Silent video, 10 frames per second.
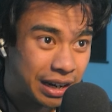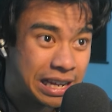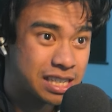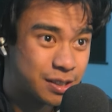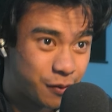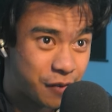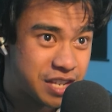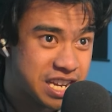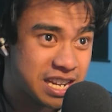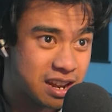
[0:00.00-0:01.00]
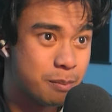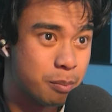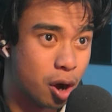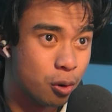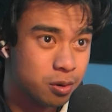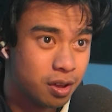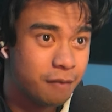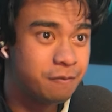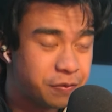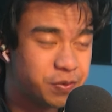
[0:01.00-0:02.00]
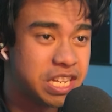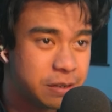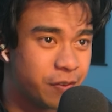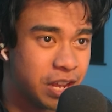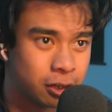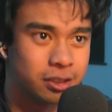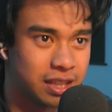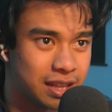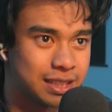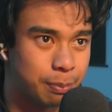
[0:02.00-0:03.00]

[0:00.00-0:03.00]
And he has 15 in him, bro. 15 fingers in this